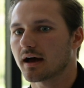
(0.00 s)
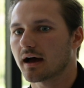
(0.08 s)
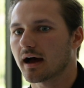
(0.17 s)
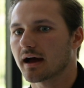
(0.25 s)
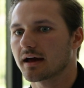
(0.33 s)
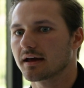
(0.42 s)

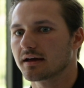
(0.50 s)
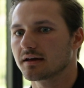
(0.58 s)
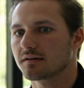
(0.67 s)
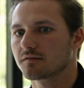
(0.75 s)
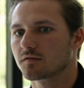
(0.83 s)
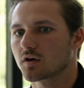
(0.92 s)

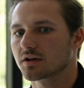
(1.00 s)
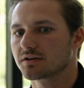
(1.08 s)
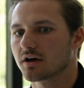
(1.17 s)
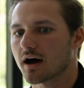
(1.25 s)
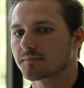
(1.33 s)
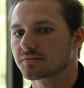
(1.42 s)
I've
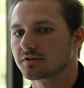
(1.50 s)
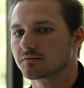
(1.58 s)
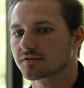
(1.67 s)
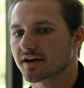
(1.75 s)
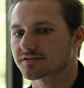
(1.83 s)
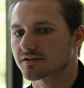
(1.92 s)
adopted
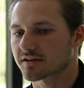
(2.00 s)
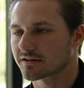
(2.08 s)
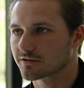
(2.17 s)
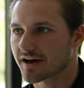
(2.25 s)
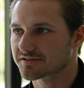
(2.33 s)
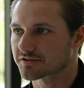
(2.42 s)
with exercise you
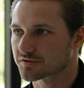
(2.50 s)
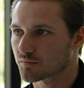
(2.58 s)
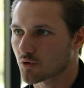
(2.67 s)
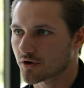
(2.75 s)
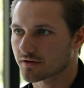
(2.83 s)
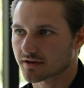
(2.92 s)
less is
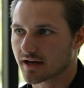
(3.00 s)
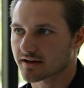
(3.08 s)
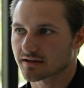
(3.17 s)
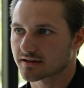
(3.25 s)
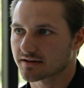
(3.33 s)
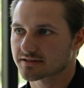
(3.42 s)
more. Like I
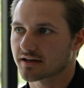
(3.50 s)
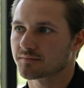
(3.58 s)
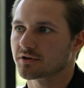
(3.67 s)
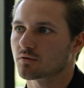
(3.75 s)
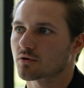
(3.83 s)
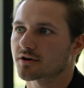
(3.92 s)
could get a ten
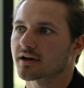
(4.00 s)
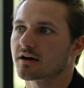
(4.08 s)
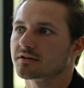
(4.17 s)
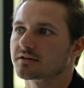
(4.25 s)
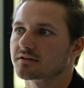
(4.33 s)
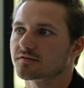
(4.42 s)
minute
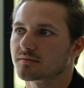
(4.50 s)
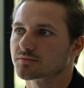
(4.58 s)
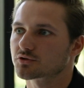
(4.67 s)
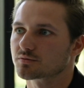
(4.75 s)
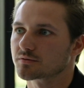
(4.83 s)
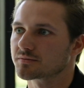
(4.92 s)
workout in if I'm
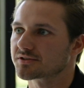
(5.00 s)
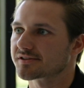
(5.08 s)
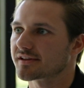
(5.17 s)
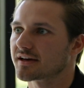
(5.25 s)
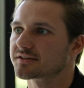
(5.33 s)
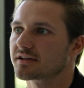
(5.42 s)
super busy
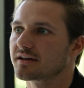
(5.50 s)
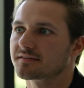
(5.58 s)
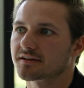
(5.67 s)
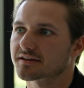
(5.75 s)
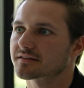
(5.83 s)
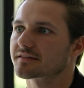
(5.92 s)
that day, and
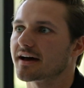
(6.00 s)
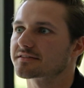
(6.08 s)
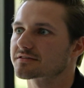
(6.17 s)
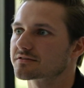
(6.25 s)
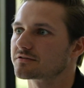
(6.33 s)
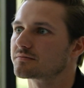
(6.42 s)
like
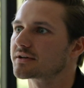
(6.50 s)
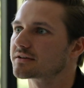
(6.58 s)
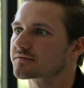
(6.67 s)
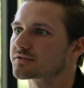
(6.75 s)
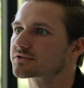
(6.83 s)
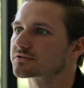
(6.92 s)
that's still
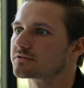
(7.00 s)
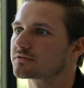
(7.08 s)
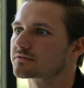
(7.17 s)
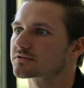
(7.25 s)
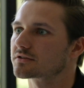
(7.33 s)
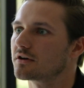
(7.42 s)
beneficial.
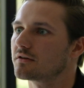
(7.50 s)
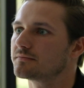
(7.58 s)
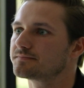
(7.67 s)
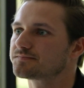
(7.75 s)
So